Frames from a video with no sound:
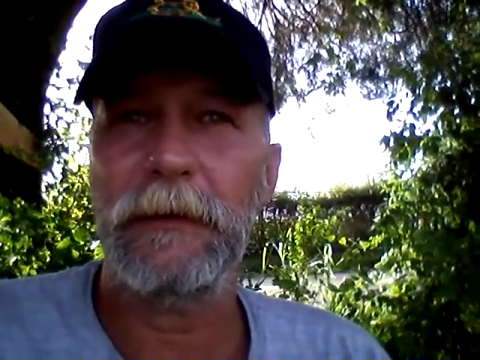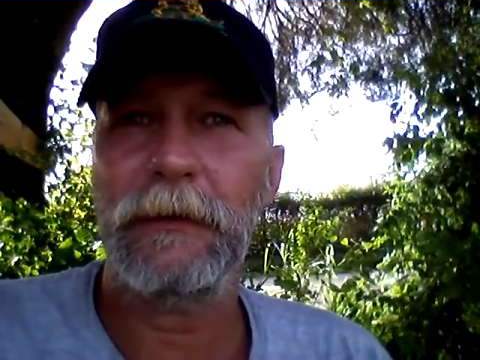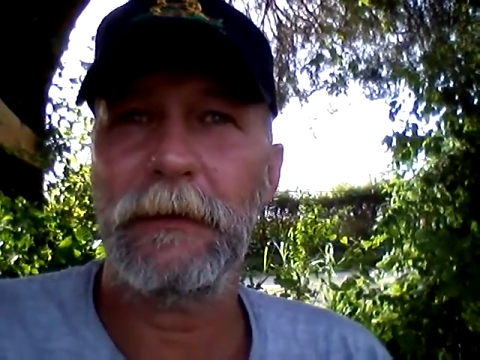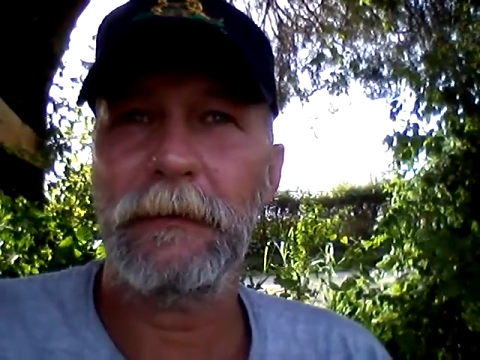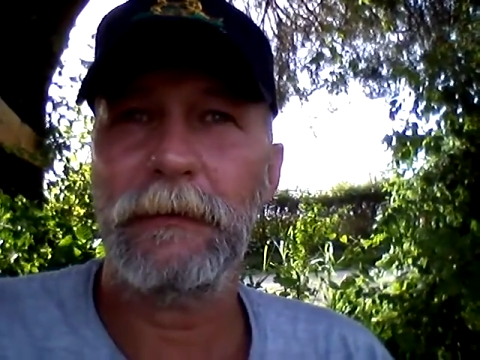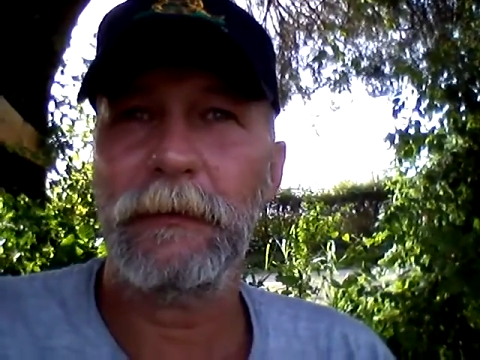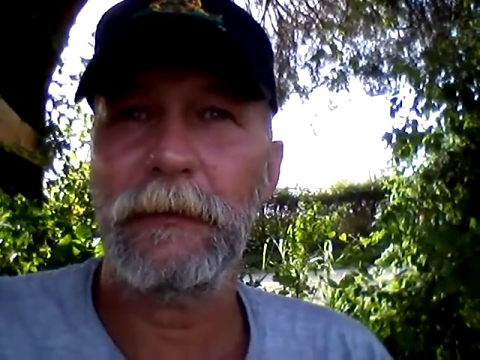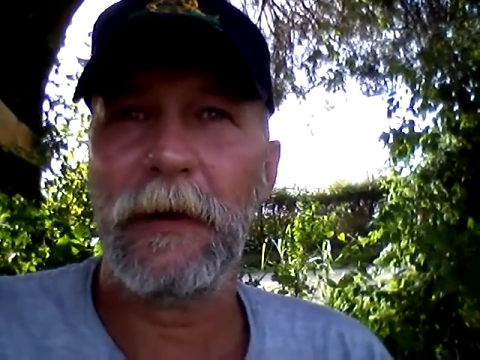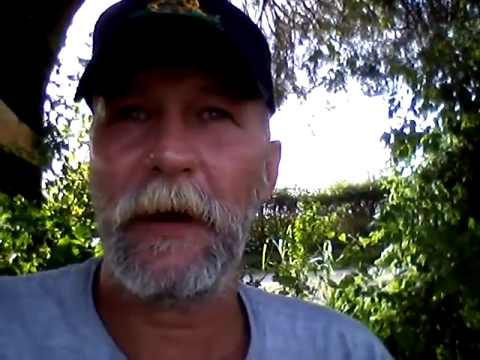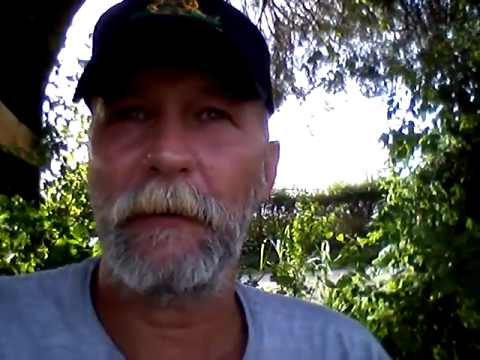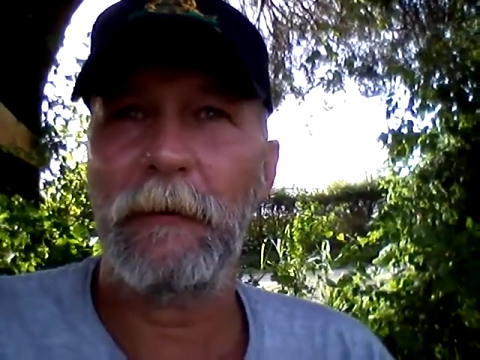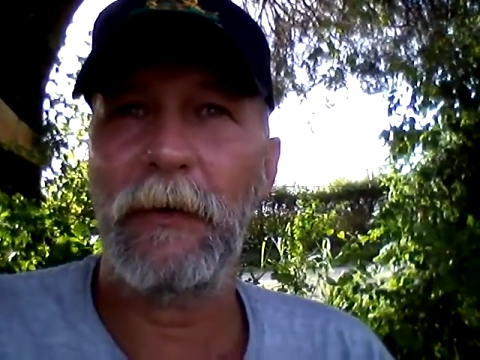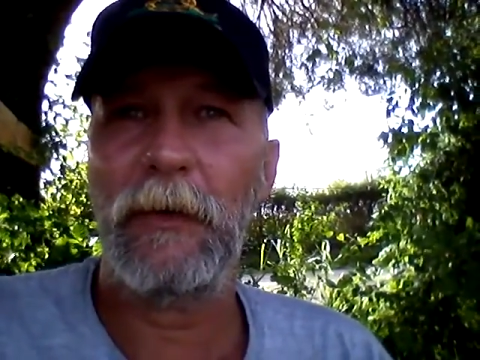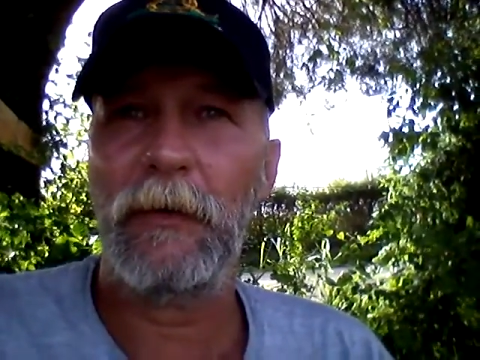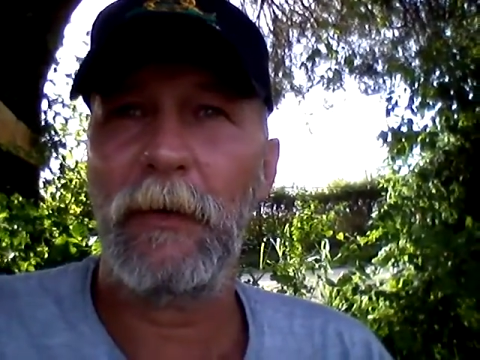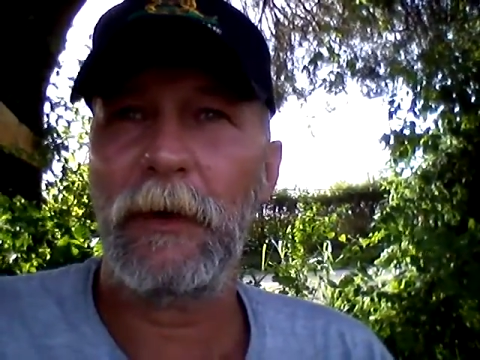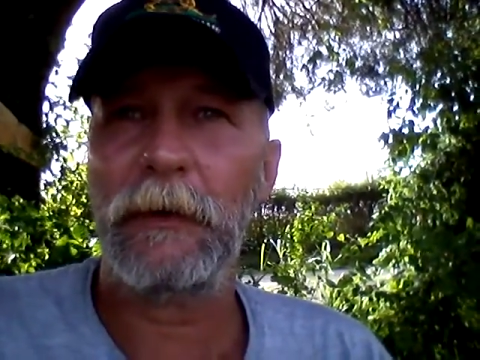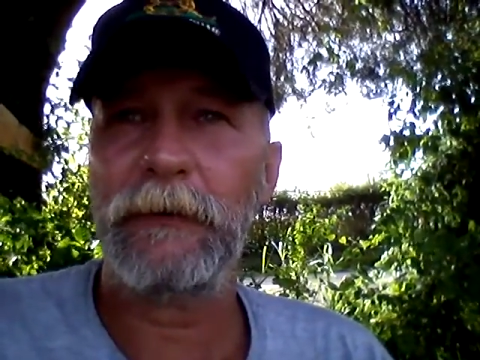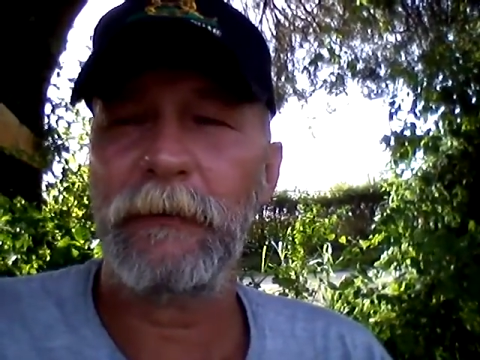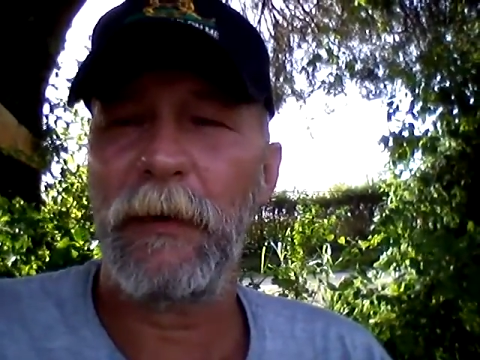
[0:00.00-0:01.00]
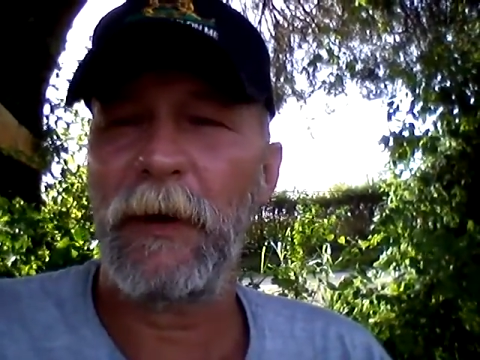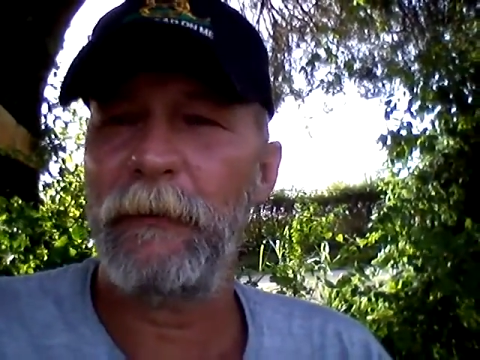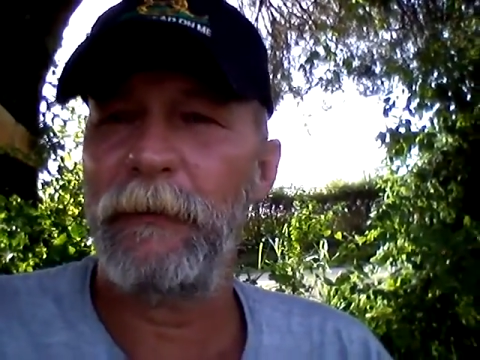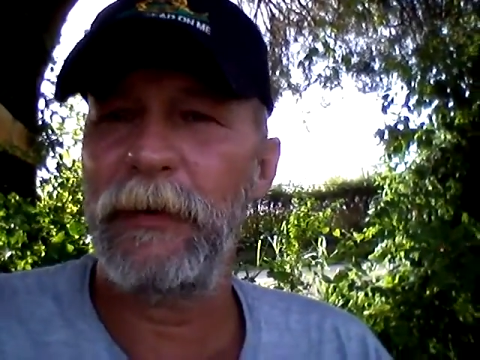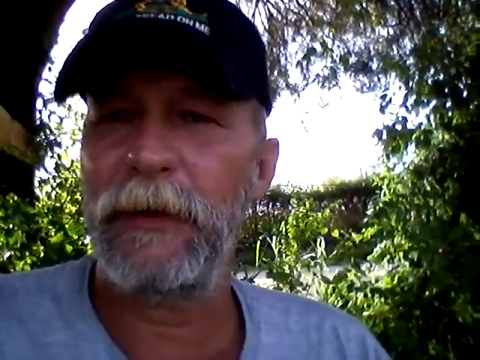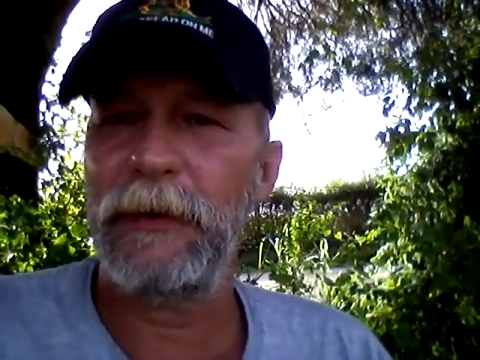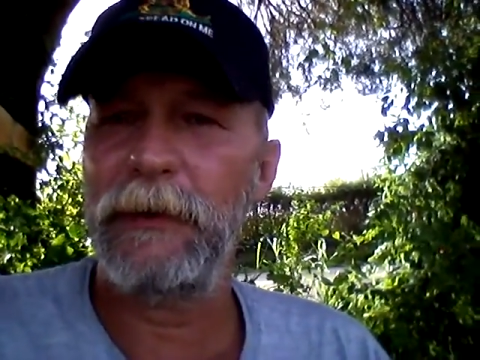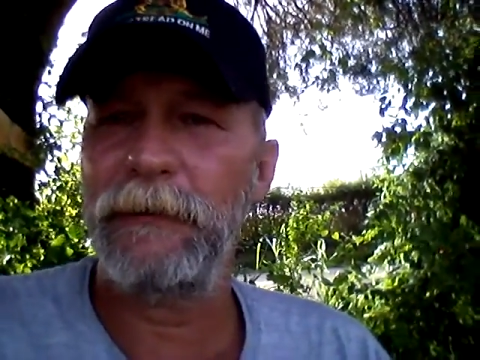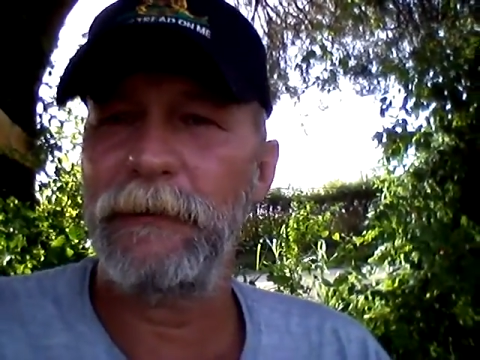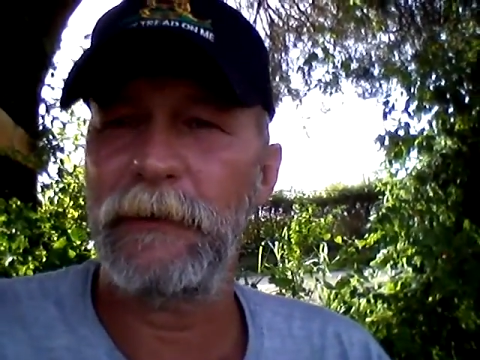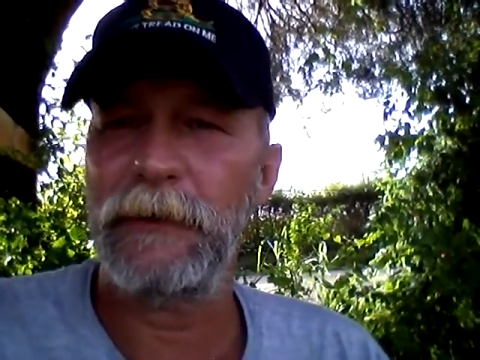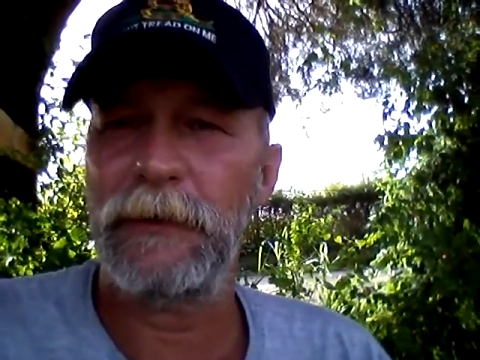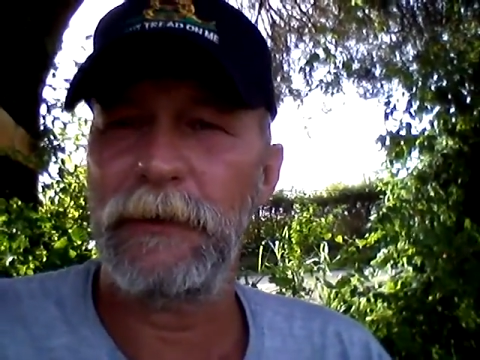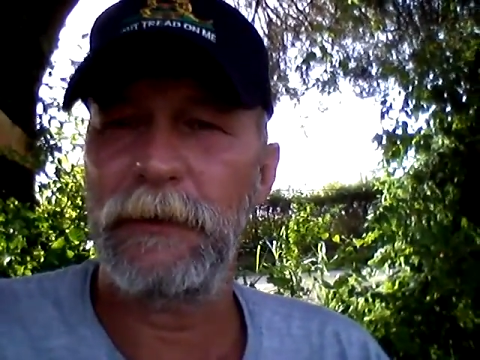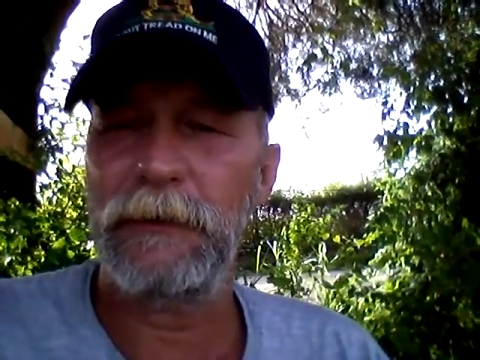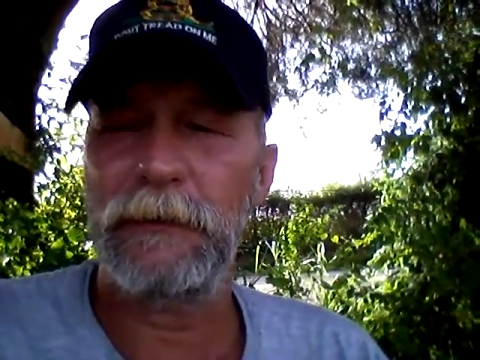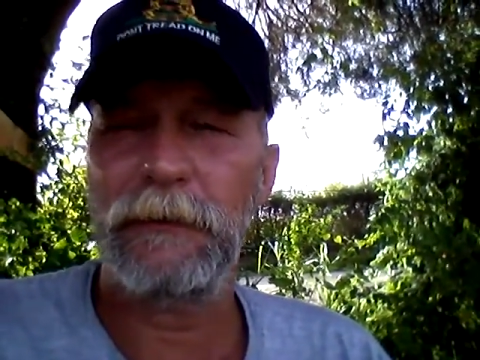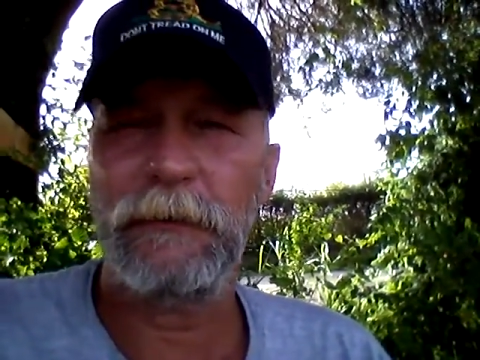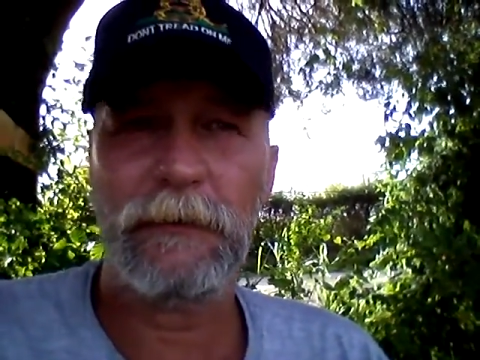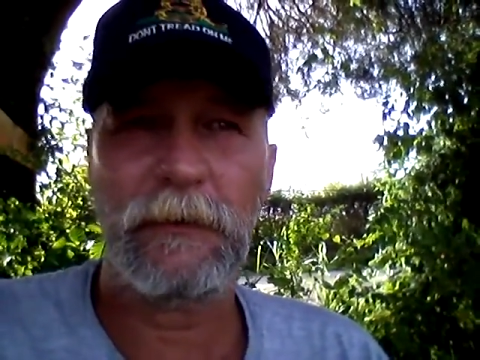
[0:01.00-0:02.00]
I'm going to watch my P's and
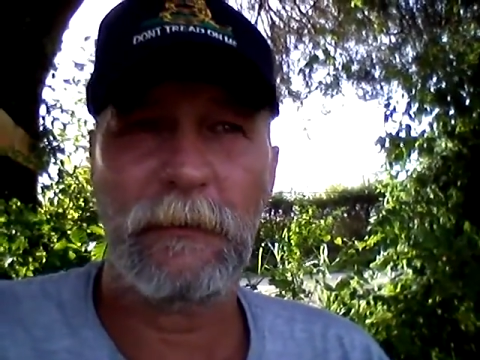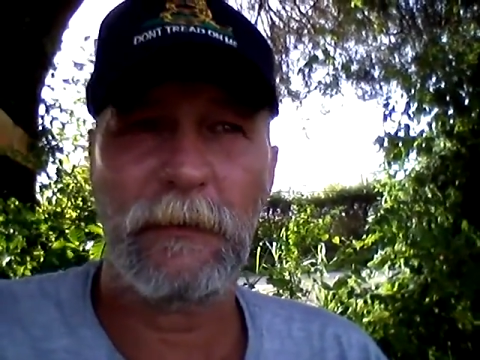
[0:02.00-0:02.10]
Q's.